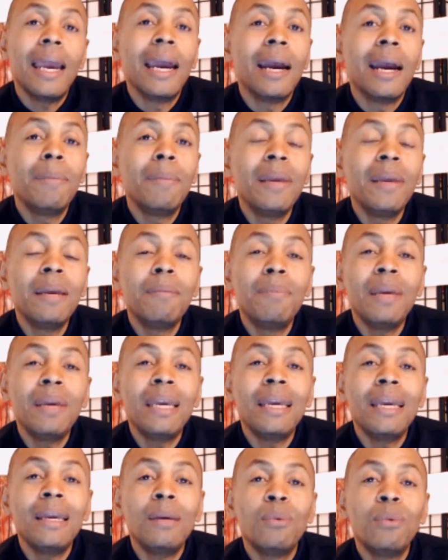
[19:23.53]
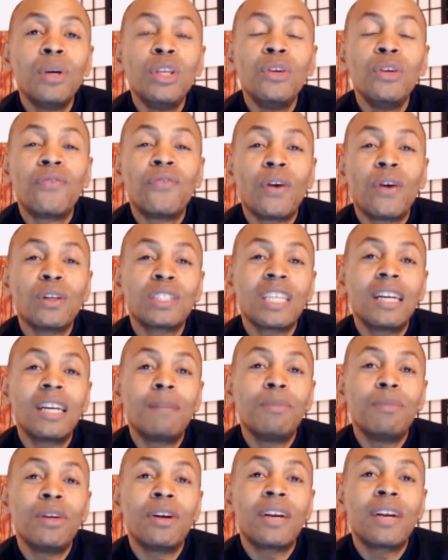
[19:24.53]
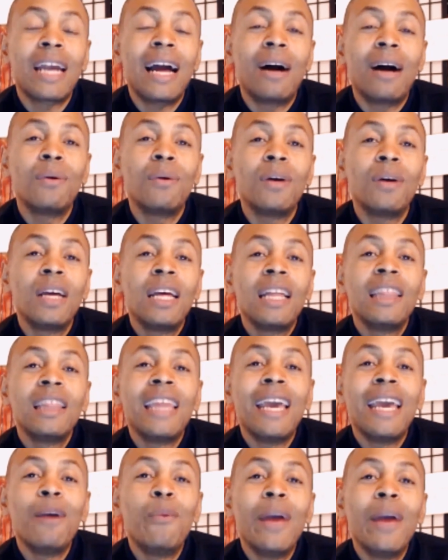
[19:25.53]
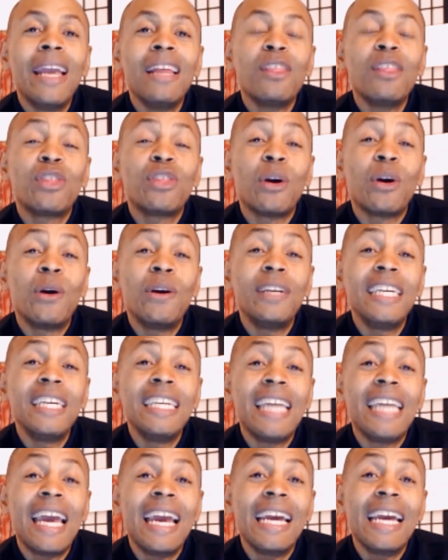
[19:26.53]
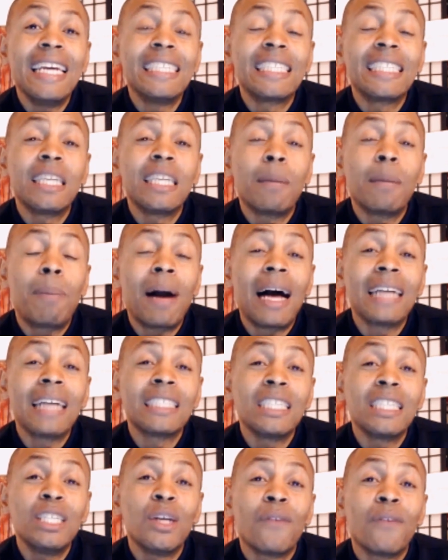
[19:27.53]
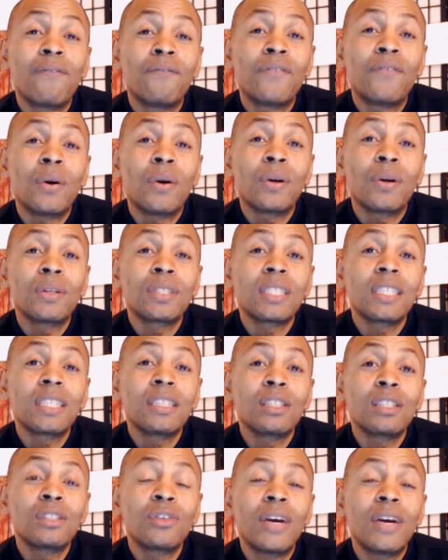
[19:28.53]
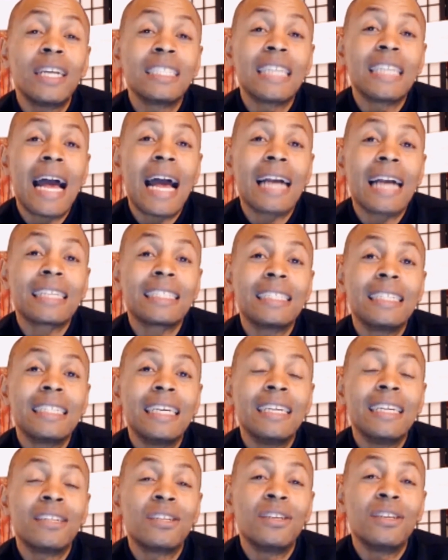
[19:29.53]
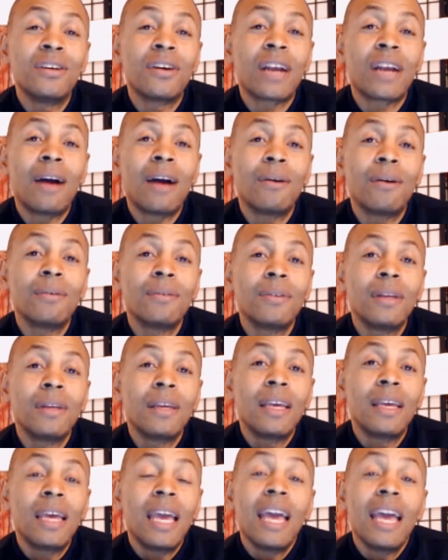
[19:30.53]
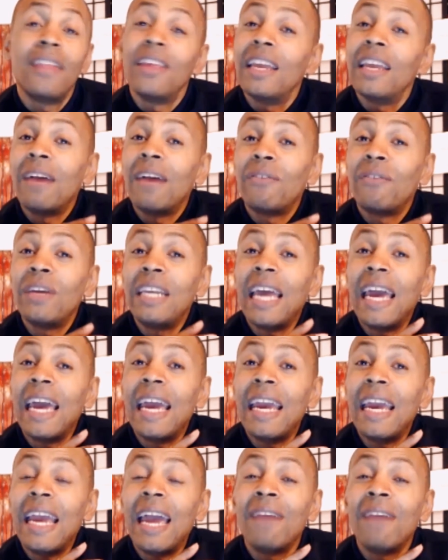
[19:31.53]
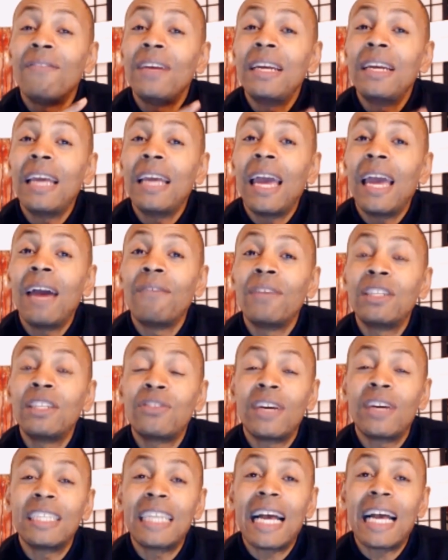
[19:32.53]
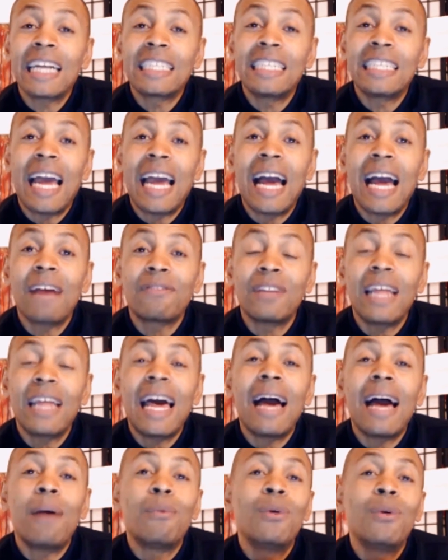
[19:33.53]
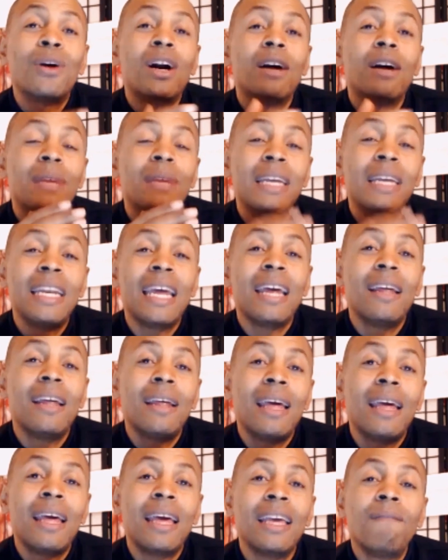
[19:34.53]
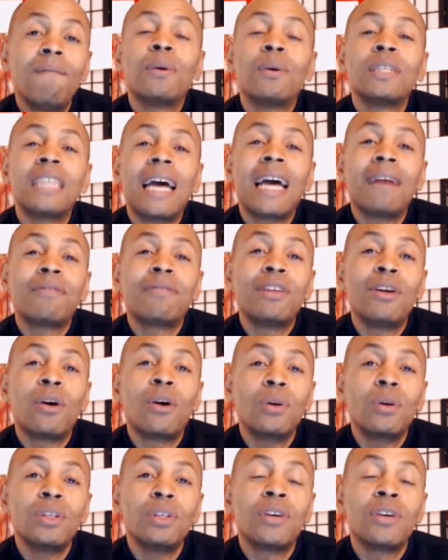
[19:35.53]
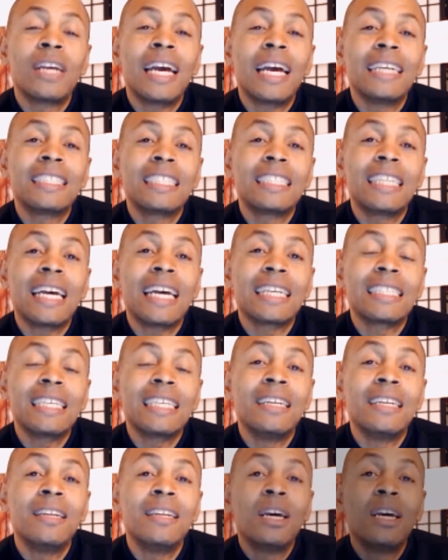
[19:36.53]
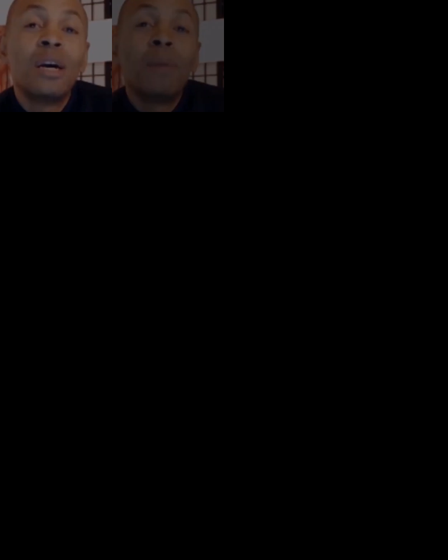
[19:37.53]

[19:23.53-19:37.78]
Airbnb, when you first set up your account, they wait 30 days to deposit your first transaction into your account. And then every day, every transaction after that will come in 24 hours after your guest checks in.